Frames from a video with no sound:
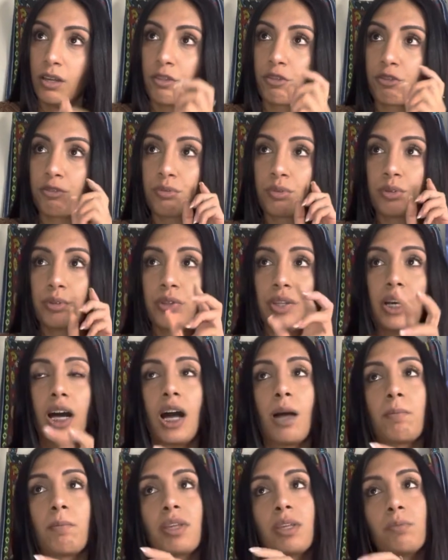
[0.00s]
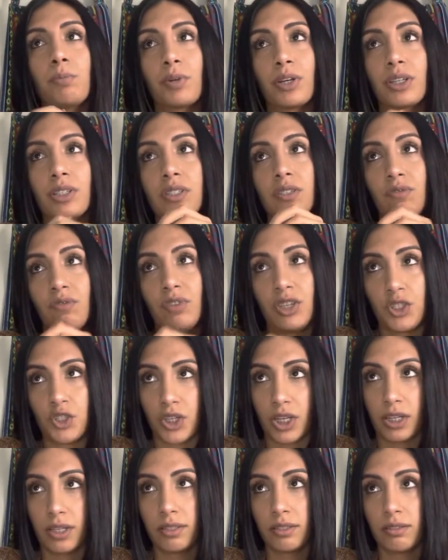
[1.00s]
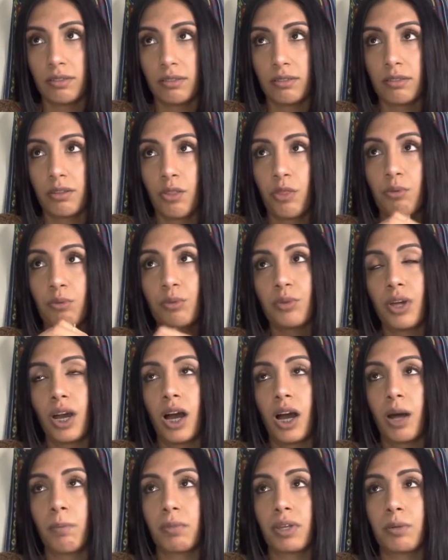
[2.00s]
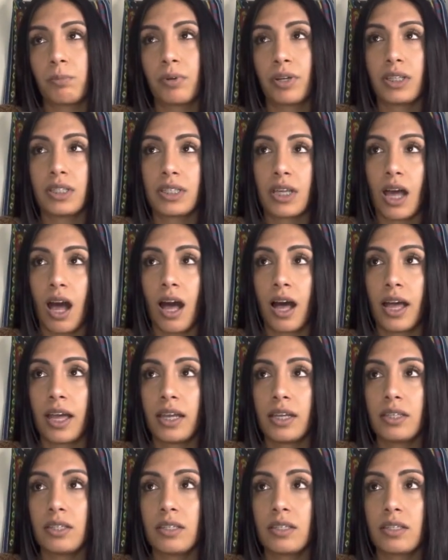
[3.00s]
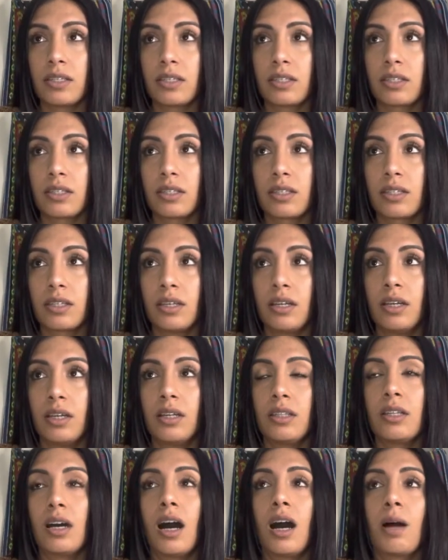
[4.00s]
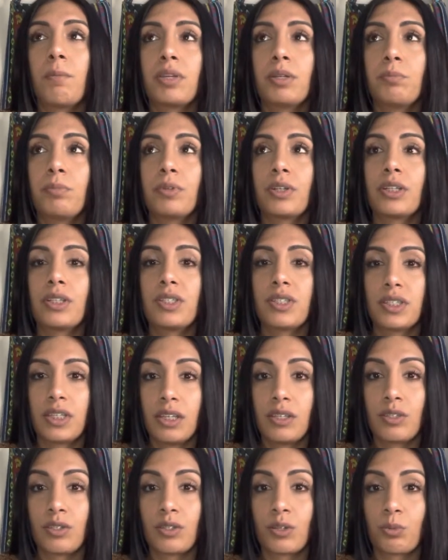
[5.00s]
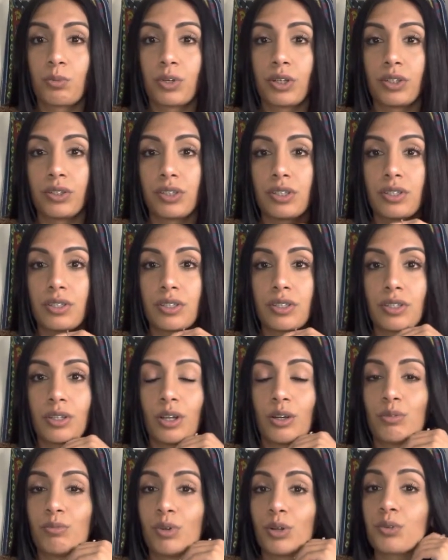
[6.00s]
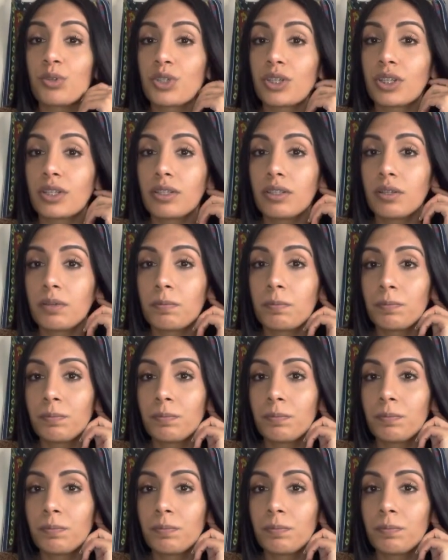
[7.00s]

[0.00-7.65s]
Through the hummingbird's vision, through the hummingbird's eyes, the hummingbird sees the world in slow motion.